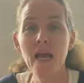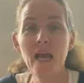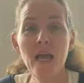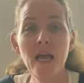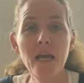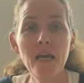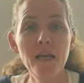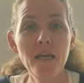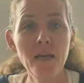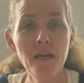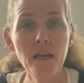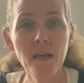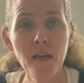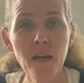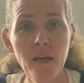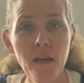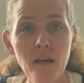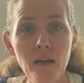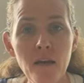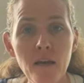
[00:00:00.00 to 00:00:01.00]

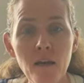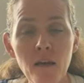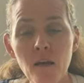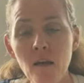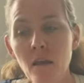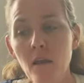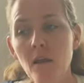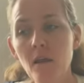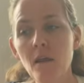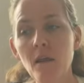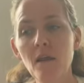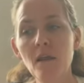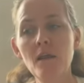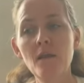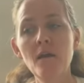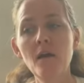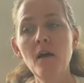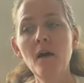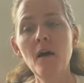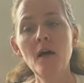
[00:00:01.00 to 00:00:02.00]
AKA
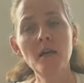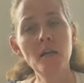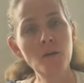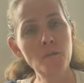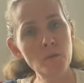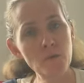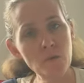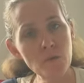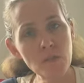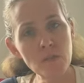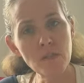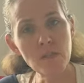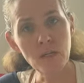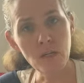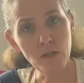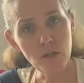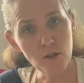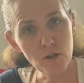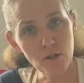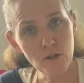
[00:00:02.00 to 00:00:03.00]
the honeymoon
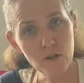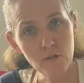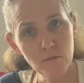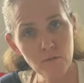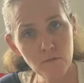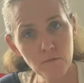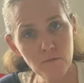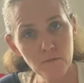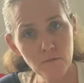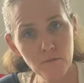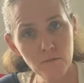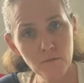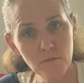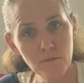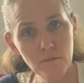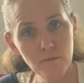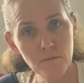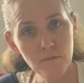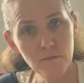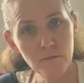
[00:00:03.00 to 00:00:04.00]
stage.
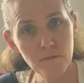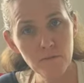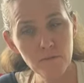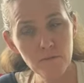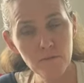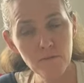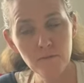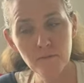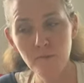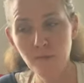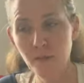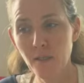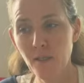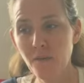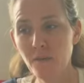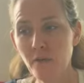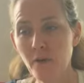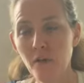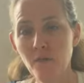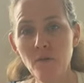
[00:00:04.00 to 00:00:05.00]

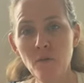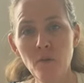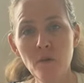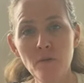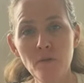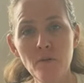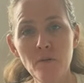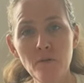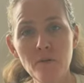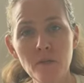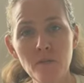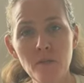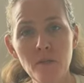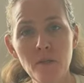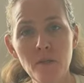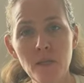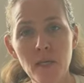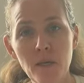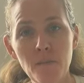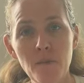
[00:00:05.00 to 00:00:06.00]
Have you ever heard somebody
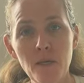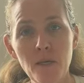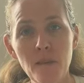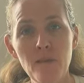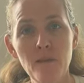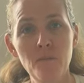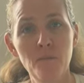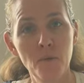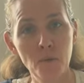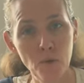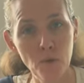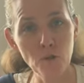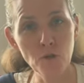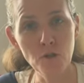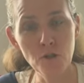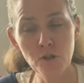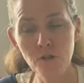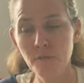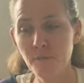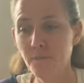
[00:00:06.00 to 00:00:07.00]
name that the
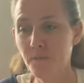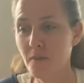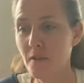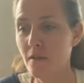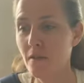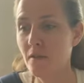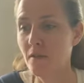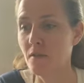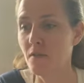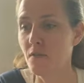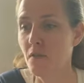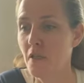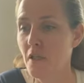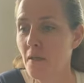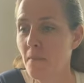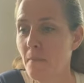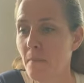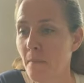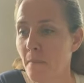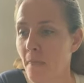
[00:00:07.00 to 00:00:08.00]
merge? Isn't that
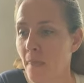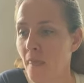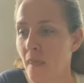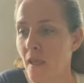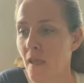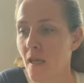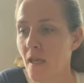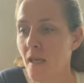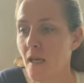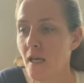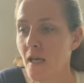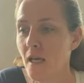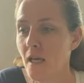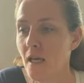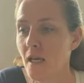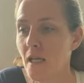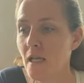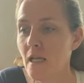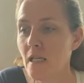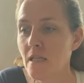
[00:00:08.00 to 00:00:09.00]
funny?
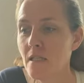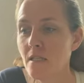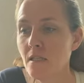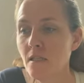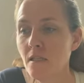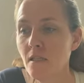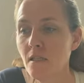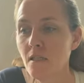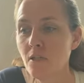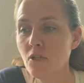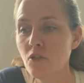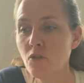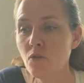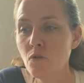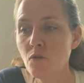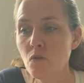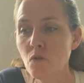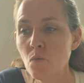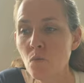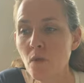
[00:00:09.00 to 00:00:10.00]
It's the initial
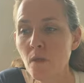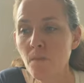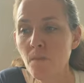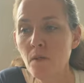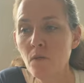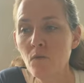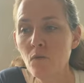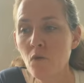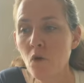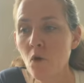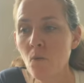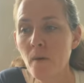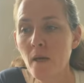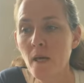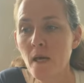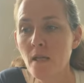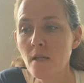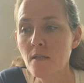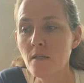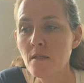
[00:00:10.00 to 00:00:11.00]
sweeping
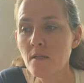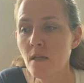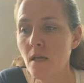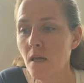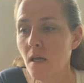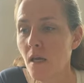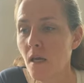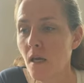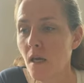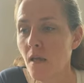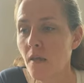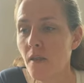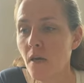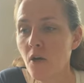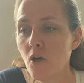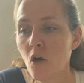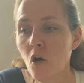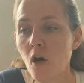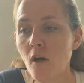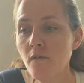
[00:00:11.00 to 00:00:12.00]
romance
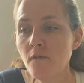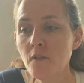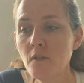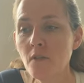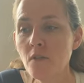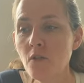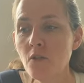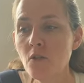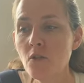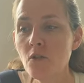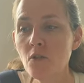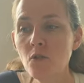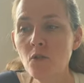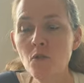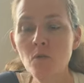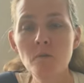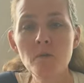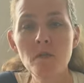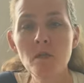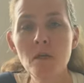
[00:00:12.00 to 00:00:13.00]
that often
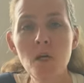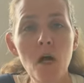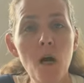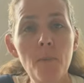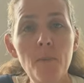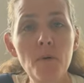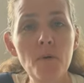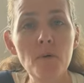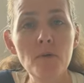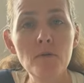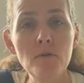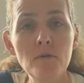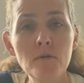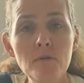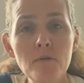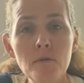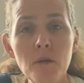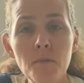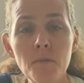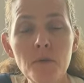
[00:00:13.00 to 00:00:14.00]
consumes a couple.
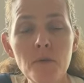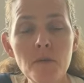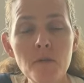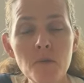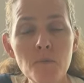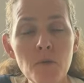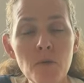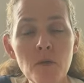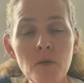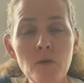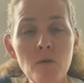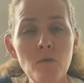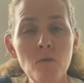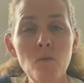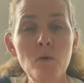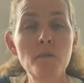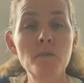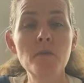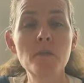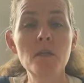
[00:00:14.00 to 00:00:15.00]
I'm gonna speak
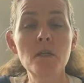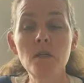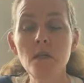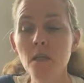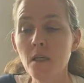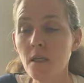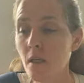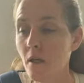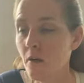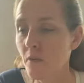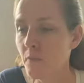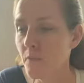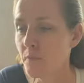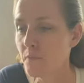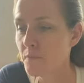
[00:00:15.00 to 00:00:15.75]
whimsically now.